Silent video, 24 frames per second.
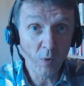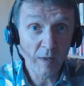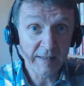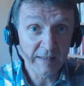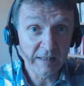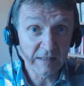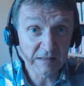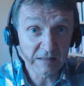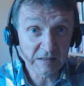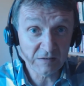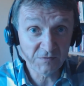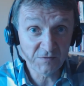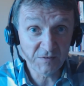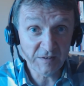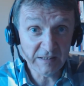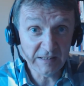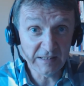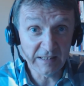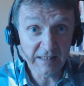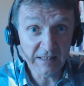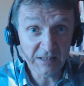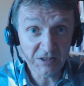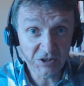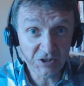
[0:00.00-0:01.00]
When it's
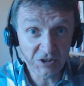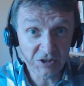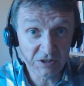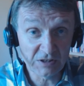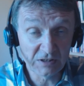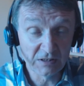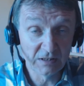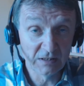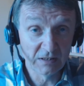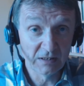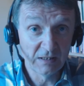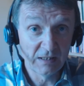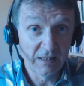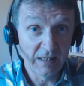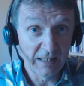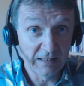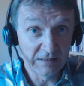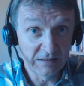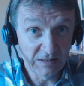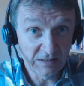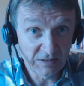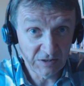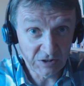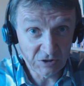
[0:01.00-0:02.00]
finished,
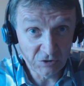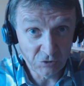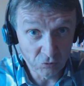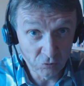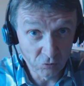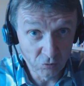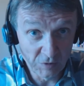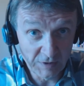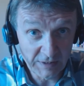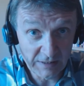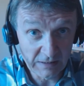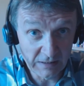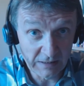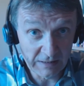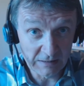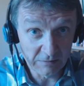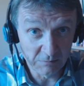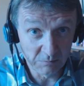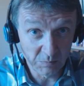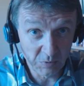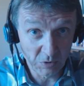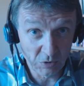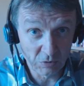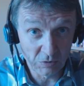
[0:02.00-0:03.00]
and this is really
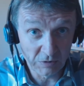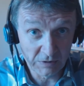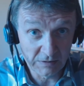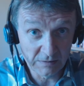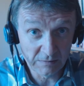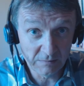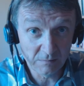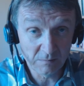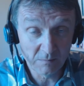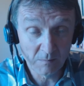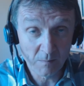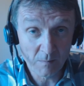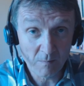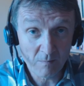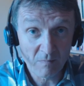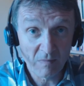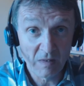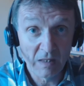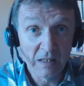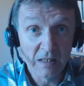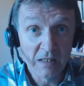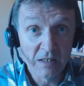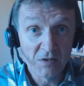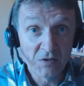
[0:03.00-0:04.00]
important,
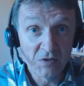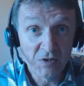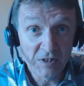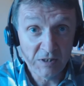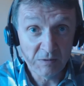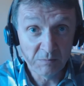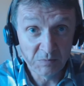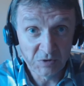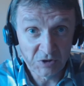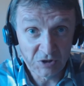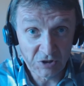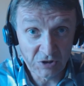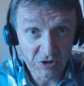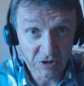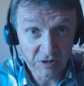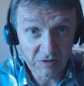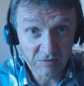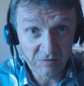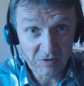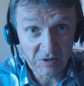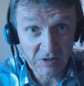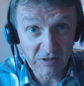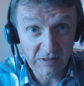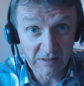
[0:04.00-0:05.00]
the
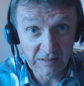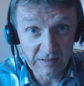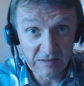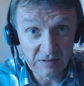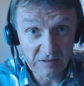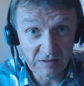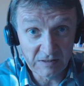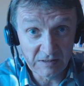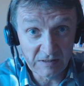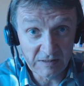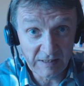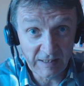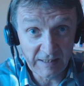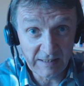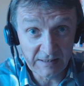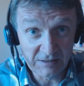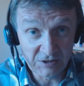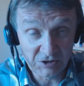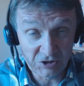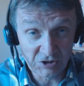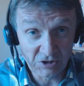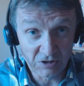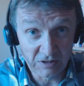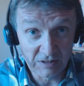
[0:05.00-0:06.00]
observer is to
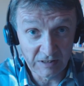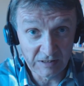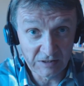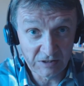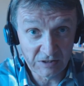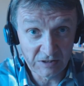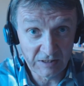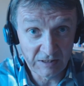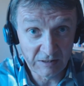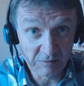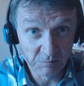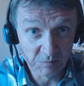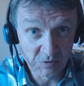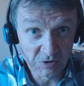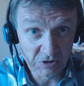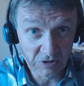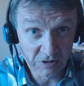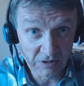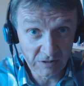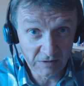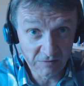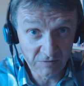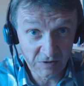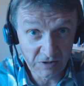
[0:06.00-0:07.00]
take charge. The
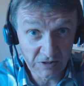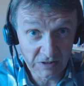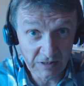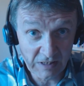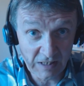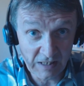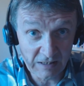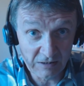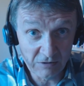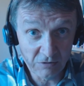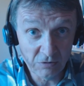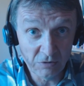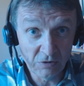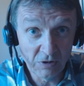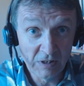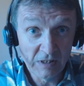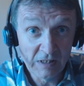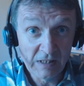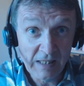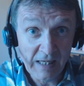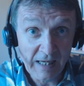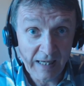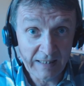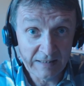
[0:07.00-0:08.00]
observer now
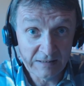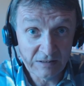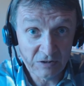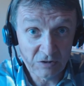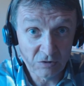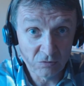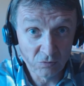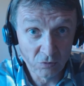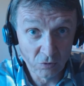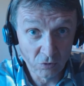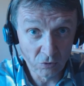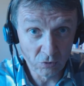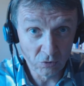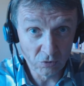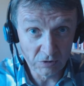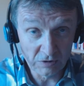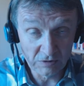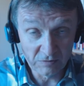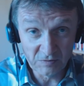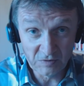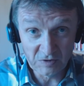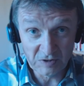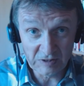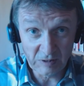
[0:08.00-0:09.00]
has the
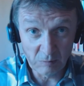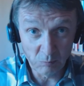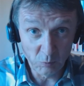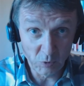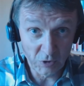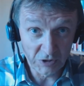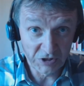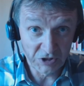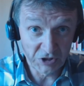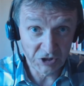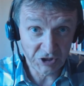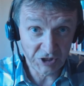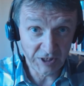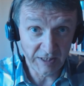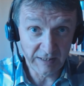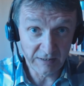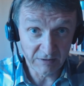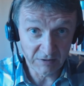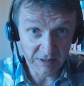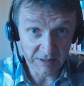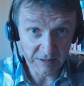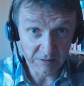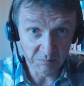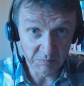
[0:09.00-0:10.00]
role of someone
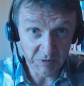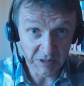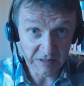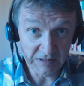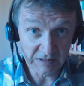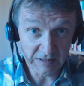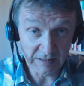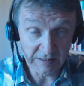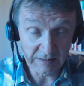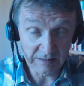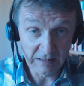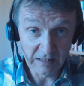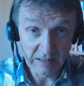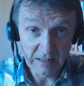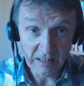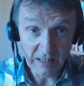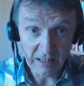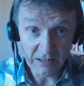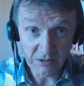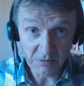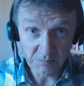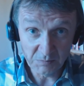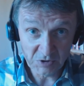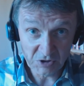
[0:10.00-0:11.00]
chairing a meeting.
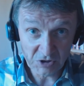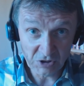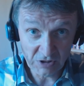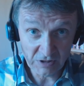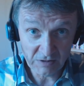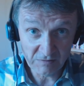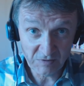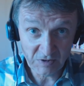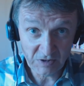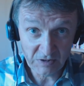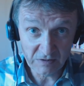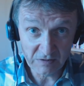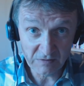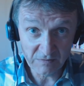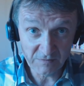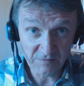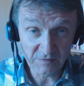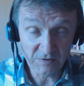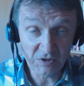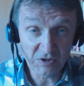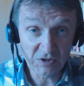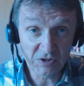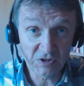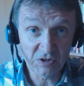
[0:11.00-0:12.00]
An observer, the
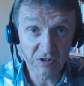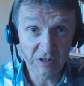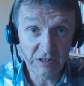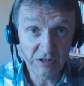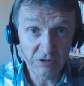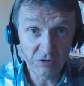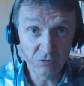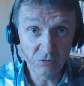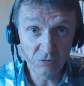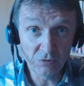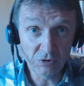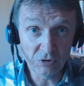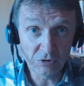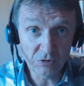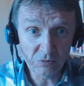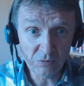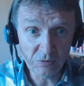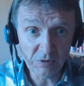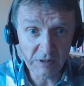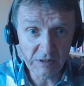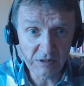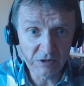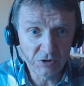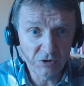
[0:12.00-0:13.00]
first thing you
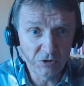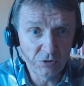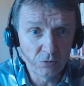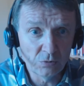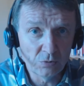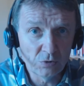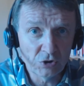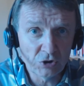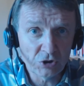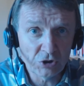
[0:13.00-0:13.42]
do is you